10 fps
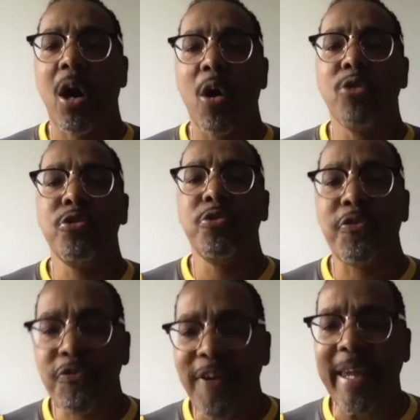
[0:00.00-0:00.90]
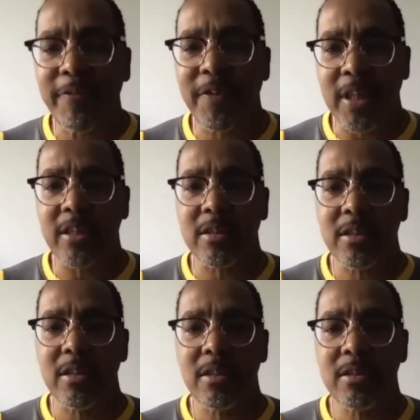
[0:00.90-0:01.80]
oh, you faithless
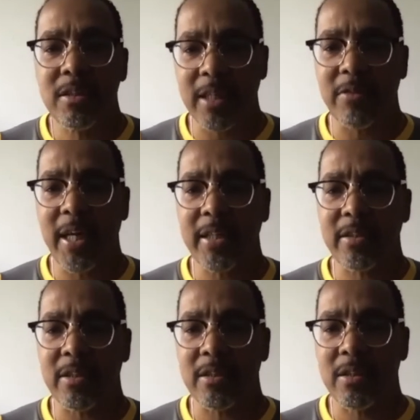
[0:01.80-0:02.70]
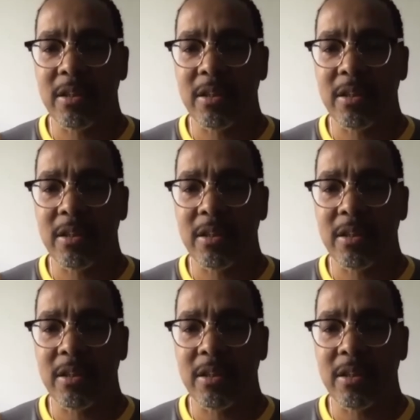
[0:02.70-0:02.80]
generation.